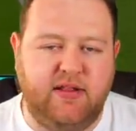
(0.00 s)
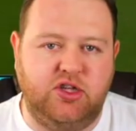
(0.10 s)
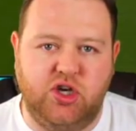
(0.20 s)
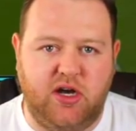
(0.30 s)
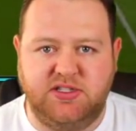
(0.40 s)
had
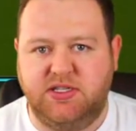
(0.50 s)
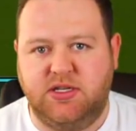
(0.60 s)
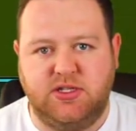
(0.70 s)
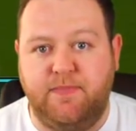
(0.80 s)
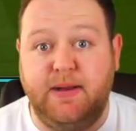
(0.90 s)
the chances
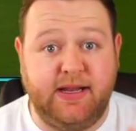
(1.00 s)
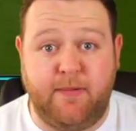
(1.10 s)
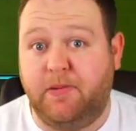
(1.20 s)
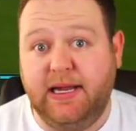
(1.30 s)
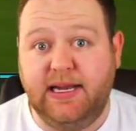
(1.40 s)
because I've been
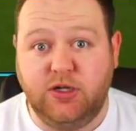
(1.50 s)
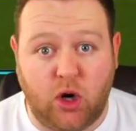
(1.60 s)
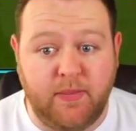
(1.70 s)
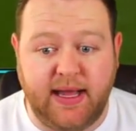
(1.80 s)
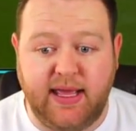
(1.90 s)
completely
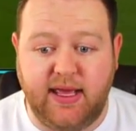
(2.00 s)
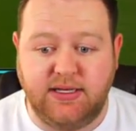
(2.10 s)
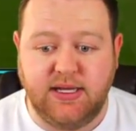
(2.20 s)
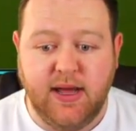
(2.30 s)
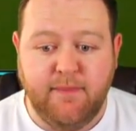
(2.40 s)
dominated.